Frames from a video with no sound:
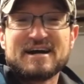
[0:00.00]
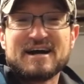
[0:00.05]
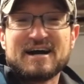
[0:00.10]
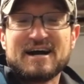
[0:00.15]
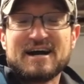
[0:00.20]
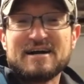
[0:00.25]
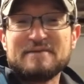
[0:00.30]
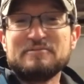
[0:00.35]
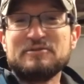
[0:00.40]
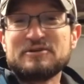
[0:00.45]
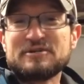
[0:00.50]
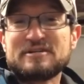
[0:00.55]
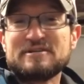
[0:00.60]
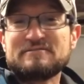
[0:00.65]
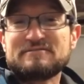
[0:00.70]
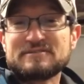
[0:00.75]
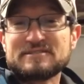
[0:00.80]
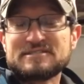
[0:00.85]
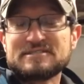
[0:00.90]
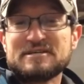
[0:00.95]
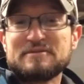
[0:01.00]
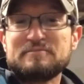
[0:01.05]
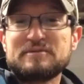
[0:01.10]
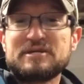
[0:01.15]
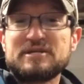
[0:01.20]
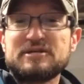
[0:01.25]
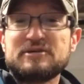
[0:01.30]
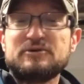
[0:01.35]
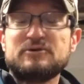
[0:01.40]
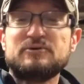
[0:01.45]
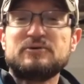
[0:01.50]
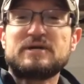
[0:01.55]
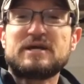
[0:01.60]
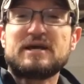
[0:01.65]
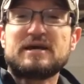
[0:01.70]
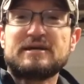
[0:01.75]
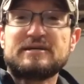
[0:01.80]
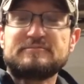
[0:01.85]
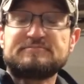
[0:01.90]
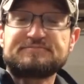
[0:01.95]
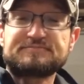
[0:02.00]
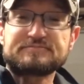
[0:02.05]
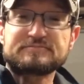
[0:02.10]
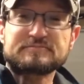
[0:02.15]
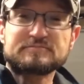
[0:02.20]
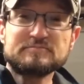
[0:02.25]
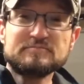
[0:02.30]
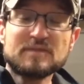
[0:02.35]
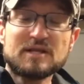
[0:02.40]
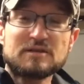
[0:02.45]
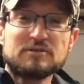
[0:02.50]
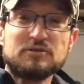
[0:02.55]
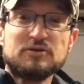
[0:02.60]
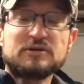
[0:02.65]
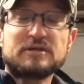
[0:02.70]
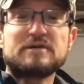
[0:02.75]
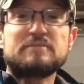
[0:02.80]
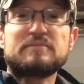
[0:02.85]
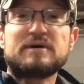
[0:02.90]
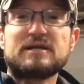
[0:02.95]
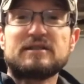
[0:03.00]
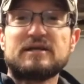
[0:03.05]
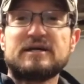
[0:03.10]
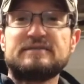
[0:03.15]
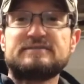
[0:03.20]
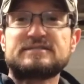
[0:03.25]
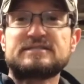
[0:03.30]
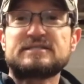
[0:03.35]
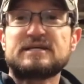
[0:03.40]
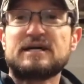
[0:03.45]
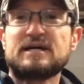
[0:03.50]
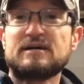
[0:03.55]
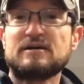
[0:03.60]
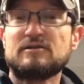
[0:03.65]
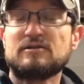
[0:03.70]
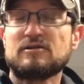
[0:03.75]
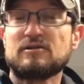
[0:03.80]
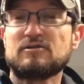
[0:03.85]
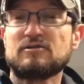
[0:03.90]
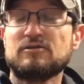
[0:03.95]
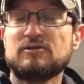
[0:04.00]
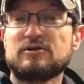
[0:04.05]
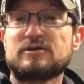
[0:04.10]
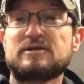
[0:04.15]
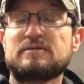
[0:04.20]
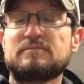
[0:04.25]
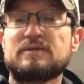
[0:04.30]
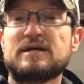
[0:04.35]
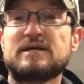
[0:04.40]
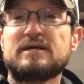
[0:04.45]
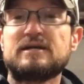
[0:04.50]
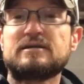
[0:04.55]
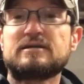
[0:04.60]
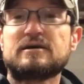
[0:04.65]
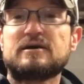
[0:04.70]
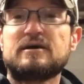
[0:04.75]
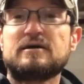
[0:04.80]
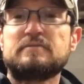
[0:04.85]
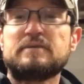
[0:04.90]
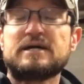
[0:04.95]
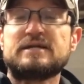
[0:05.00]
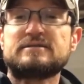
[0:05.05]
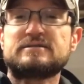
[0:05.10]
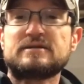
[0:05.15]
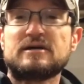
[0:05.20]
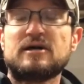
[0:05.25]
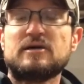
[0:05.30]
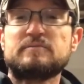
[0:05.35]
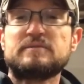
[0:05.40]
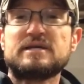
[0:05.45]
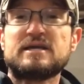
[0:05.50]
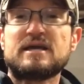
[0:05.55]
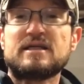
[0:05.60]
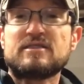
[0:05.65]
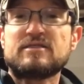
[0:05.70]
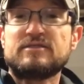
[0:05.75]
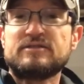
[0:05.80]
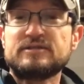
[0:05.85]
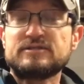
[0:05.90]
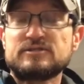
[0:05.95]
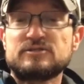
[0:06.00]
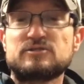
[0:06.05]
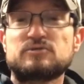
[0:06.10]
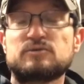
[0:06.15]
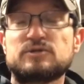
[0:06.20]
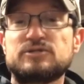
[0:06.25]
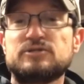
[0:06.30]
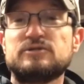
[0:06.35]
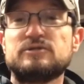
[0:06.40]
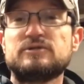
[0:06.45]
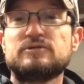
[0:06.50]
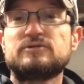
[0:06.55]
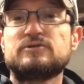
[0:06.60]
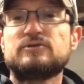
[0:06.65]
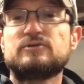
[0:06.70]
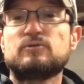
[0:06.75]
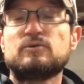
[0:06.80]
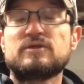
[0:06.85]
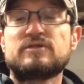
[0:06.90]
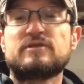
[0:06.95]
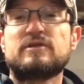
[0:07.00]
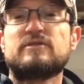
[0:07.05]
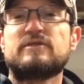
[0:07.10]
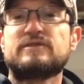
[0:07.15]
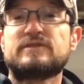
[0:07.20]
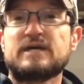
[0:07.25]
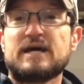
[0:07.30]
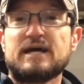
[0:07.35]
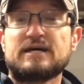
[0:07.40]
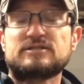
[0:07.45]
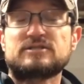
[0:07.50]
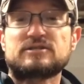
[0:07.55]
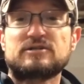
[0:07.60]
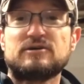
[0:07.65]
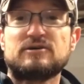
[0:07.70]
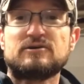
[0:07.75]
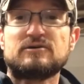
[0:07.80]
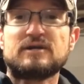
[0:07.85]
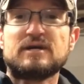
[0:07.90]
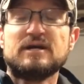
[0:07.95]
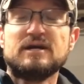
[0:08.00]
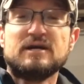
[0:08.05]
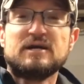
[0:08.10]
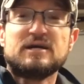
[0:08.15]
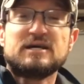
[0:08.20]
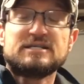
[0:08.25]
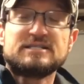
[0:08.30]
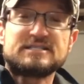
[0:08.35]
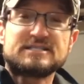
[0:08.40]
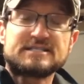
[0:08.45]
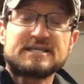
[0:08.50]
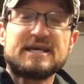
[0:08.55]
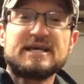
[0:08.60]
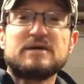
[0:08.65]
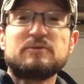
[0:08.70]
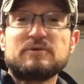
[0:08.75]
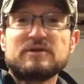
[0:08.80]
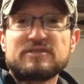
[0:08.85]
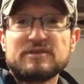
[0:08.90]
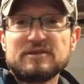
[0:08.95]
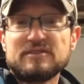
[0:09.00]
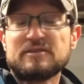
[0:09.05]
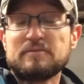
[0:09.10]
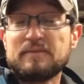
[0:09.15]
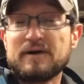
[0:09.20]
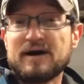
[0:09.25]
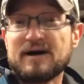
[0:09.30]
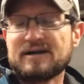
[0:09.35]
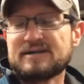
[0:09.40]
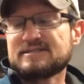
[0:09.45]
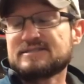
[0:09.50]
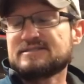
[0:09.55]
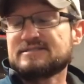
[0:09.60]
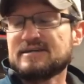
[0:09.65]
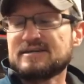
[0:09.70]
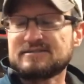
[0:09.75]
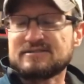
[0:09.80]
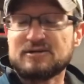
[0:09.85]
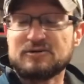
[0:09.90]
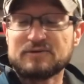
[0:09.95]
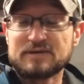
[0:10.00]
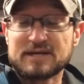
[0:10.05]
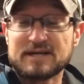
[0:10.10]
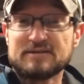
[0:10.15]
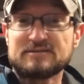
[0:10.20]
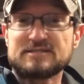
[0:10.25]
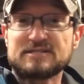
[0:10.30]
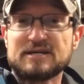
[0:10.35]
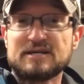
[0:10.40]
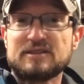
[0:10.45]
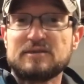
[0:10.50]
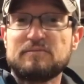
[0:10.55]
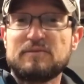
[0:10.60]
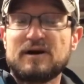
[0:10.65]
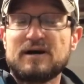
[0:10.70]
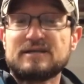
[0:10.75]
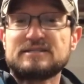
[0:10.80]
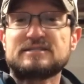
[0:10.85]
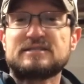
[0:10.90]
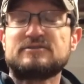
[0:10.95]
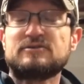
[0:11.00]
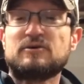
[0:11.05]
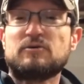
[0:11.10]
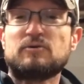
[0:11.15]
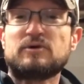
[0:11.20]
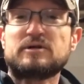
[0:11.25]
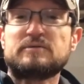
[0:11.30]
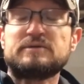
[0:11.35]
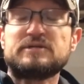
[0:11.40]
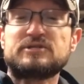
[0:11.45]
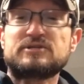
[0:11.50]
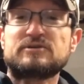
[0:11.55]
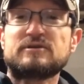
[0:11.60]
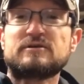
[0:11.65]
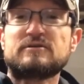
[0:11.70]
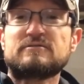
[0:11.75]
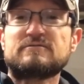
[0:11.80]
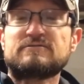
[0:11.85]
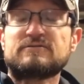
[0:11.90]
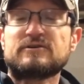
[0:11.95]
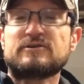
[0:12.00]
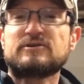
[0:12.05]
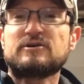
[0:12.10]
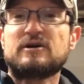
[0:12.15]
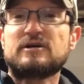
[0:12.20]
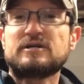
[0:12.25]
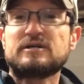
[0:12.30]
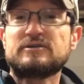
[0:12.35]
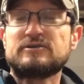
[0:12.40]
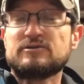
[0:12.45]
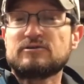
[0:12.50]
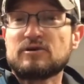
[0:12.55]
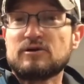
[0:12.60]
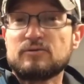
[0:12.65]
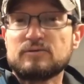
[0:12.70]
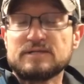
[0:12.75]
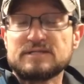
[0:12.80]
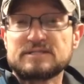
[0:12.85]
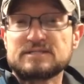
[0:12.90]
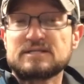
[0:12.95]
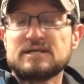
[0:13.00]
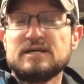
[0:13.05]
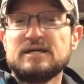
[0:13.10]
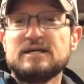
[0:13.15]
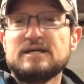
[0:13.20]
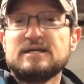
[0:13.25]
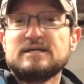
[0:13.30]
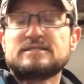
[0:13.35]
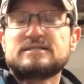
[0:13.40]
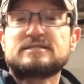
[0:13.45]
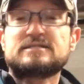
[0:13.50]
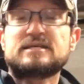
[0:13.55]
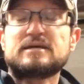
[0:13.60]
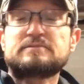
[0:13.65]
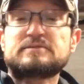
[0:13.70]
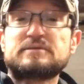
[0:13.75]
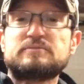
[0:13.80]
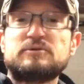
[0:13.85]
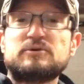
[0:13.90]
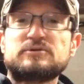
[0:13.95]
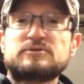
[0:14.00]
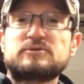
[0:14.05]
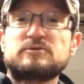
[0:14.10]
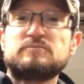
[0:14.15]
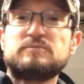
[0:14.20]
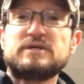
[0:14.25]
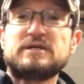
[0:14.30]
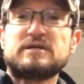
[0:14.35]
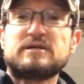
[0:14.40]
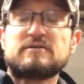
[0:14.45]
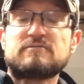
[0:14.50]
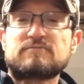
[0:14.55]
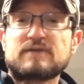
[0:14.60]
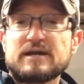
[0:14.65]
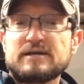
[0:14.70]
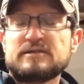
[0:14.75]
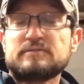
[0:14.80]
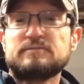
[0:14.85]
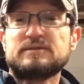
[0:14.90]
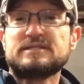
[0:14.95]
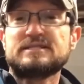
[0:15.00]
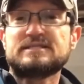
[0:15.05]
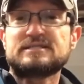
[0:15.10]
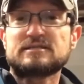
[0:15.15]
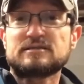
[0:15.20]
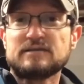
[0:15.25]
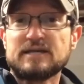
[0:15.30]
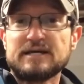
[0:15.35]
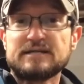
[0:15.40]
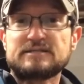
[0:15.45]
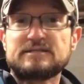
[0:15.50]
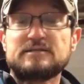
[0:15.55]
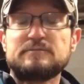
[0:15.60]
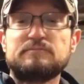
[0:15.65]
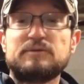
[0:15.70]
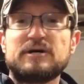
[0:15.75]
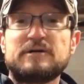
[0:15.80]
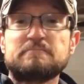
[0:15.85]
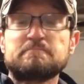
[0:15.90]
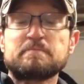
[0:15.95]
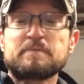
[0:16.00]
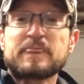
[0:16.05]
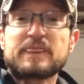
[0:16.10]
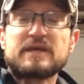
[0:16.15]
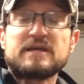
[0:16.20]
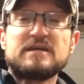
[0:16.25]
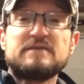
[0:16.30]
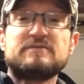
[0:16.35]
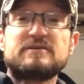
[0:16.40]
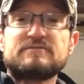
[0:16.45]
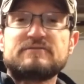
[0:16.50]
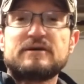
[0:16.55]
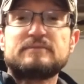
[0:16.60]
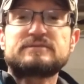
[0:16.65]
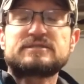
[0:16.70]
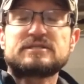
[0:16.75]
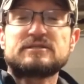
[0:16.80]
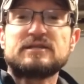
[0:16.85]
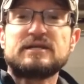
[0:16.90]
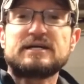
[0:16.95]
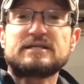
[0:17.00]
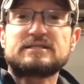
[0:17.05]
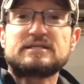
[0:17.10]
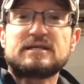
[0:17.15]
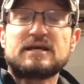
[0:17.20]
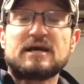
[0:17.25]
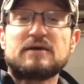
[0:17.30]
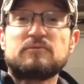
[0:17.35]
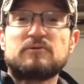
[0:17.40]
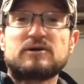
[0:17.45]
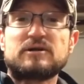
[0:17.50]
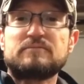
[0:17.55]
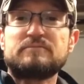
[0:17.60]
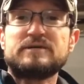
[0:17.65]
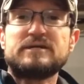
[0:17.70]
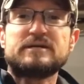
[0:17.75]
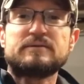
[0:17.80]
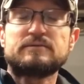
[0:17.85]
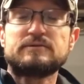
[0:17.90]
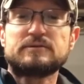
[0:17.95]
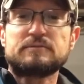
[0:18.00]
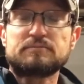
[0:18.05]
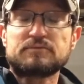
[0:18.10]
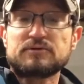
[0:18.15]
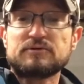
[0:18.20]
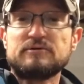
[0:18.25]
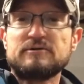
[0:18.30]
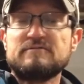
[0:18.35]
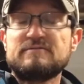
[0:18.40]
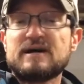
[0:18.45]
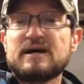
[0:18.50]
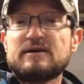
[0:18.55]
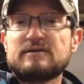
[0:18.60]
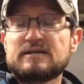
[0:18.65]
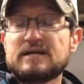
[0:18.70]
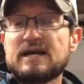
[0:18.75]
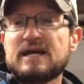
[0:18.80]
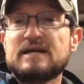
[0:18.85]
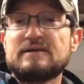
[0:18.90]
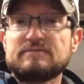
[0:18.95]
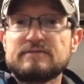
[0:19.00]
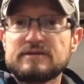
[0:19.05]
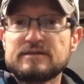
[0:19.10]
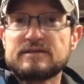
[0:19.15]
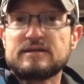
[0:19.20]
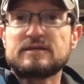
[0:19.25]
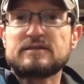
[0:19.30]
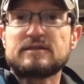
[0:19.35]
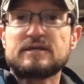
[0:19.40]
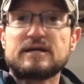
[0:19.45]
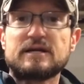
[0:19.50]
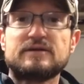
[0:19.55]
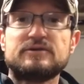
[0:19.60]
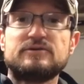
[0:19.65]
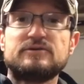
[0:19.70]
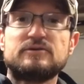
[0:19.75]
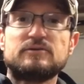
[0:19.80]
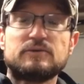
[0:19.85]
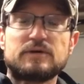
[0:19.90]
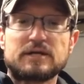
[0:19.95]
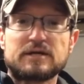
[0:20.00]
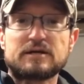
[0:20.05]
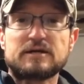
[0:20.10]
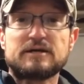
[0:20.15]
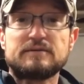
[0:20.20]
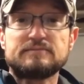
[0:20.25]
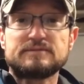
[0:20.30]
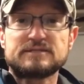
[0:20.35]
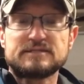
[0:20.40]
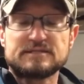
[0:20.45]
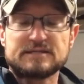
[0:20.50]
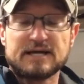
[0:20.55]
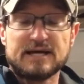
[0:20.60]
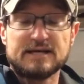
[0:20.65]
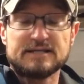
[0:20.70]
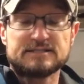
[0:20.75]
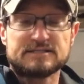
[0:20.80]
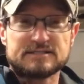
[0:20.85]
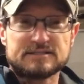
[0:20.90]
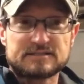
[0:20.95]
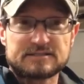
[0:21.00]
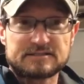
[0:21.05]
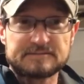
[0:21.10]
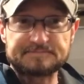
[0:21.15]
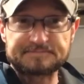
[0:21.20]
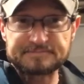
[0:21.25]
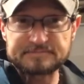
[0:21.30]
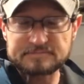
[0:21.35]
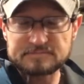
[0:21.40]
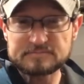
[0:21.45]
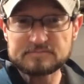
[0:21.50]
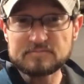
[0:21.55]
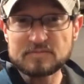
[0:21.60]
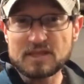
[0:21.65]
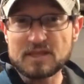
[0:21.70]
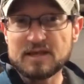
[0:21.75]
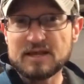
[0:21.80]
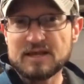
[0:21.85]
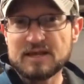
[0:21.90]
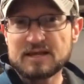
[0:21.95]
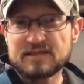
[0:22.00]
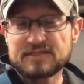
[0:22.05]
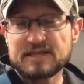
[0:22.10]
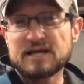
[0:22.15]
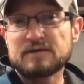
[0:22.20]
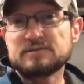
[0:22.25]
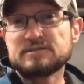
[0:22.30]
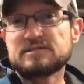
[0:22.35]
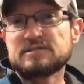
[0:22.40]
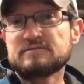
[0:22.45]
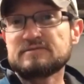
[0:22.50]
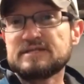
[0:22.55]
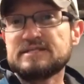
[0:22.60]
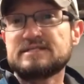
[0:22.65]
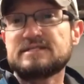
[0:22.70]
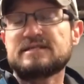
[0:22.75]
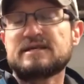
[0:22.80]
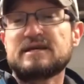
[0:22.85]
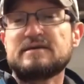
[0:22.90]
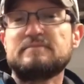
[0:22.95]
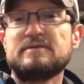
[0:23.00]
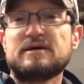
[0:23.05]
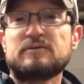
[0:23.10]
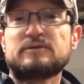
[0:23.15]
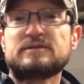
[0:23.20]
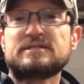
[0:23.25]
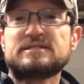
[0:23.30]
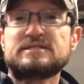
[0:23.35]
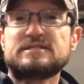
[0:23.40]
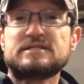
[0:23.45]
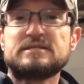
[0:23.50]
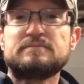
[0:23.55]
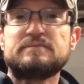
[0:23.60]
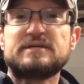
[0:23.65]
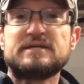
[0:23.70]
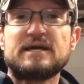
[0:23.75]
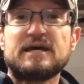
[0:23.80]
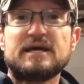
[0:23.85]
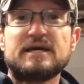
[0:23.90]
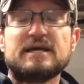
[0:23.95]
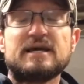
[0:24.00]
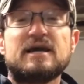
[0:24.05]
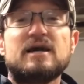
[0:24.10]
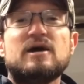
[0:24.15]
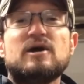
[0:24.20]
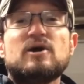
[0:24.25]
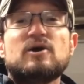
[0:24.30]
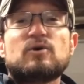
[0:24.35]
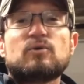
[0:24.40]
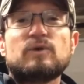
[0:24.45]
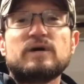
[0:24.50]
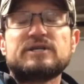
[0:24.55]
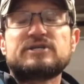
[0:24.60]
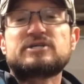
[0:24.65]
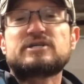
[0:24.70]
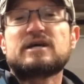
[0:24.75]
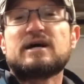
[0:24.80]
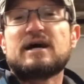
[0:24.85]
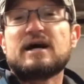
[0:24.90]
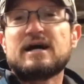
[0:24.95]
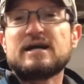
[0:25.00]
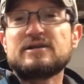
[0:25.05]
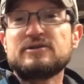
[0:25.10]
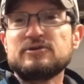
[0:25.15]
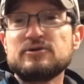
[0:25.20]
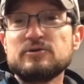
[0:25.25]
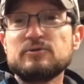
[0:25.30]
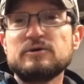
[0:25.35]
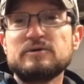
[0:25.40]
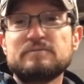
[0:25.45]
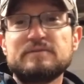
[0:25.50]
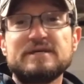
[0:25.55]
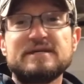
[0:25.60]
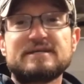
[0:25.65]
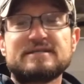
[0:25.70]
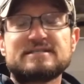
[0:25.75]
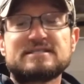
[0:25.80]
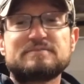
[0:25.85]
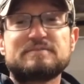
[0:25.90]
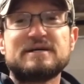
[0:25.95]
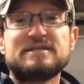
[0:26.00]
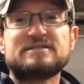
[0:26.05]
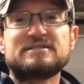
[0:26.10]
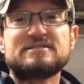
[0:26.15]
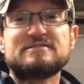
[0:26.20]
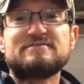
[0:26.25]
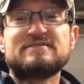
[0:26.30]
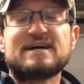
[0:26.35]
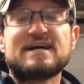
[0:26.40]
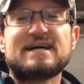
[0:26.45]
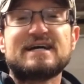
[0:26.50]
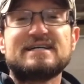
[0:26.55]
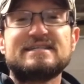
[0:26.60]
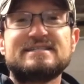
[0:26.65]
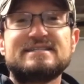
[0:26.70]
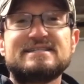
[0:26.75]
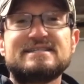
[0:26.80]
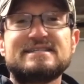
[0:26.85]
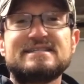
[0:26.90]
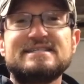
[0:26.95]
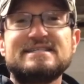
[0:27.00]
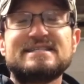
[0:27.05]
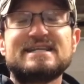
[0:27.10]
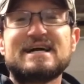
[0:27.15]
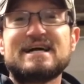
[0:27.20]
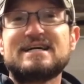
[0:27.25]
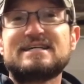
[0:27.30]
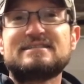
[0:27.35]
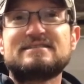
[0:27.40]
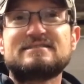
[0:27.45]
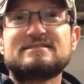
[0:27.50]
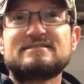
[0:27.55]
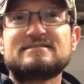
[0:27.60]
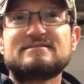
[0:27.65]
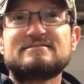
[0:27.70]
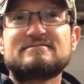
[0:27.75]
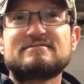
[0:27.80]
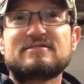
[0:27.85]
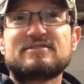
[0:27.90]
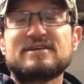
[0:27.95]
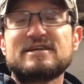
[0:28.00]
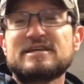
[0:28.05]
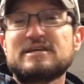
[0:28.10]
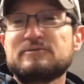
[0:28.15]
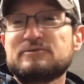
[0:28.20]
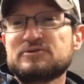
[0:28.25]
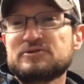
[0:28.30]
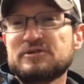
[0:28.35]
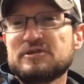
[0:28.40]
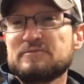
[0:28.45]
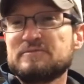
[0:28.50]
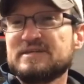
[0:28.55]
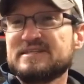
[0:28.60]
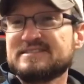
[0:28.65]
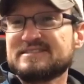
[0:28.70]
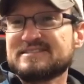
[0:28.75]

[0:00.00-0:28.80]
I'm looking for somebody who can look at my lifestyle, look at my income, and tell me this is what you can do within the tax code. Staying within the box, not going outside the box. I don't want to be triggered for an audit. You're always susceptible to being randomly selected, but even if I'm selected, I want to be able to prove out everything that I do when it comes to taxes. That was the reason that I met with the CPA, which I knew would be expensive. I did not think it was going to be as